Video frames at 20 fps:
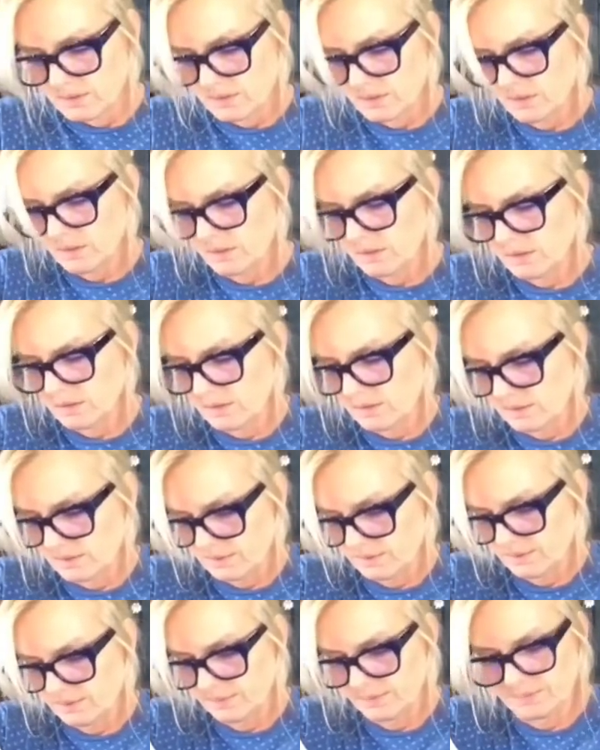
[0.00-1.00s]

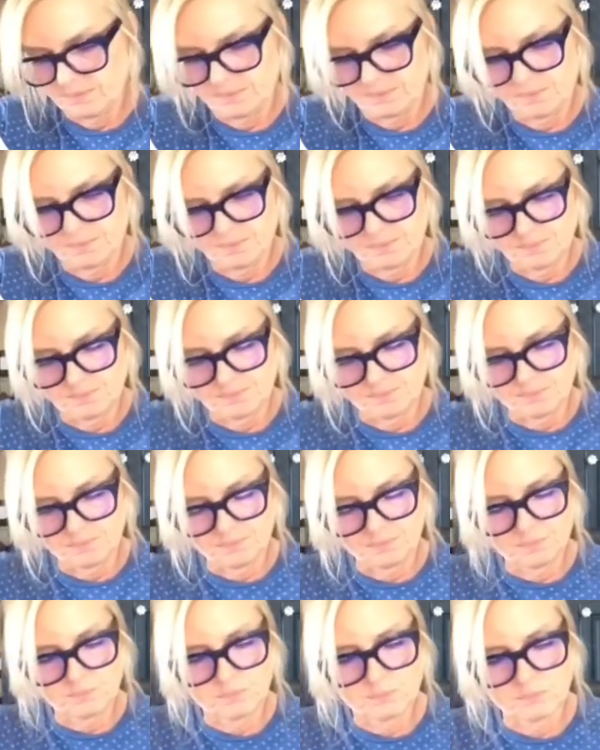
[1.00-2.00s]

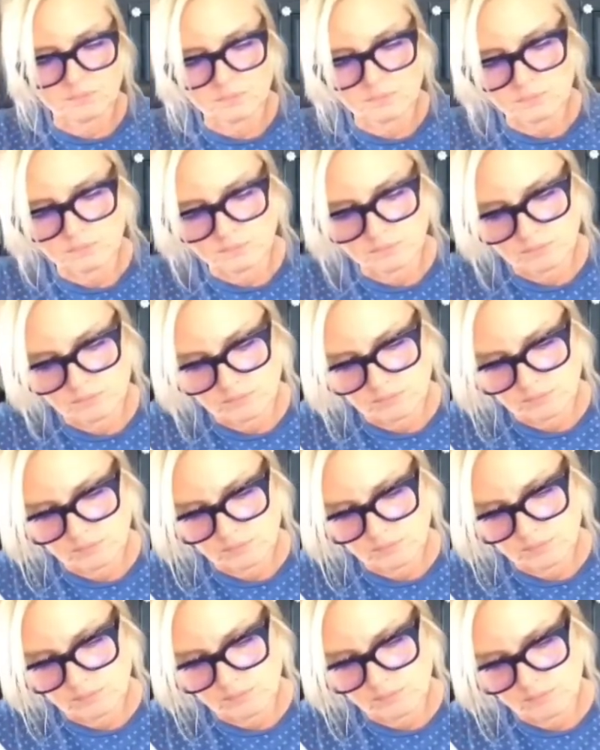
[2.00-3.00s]

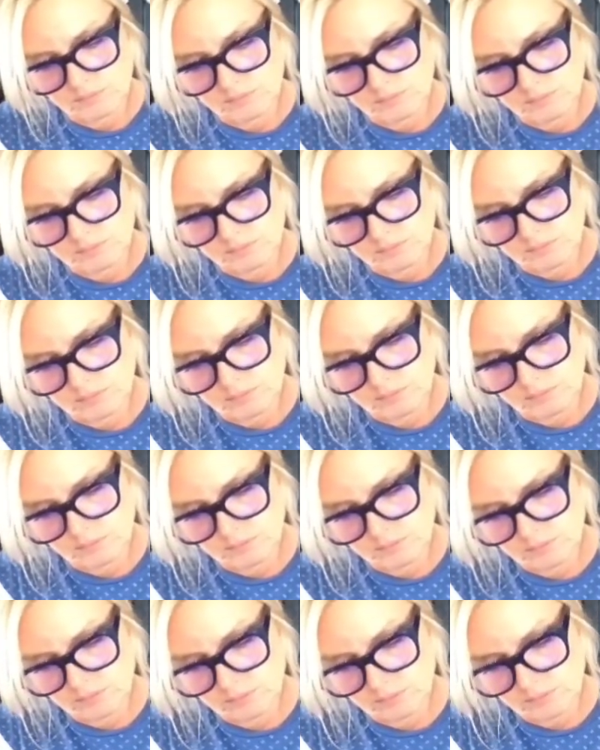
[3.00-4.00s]

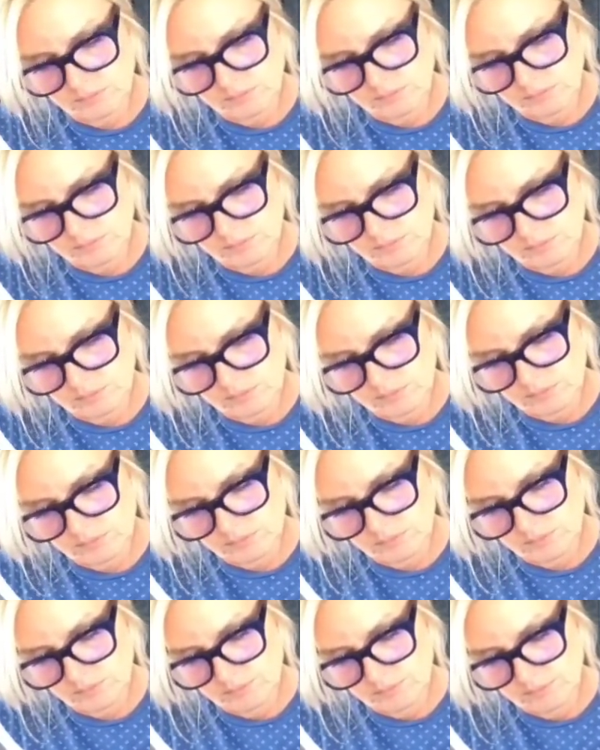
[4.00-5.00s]
No one is speaking in this clip.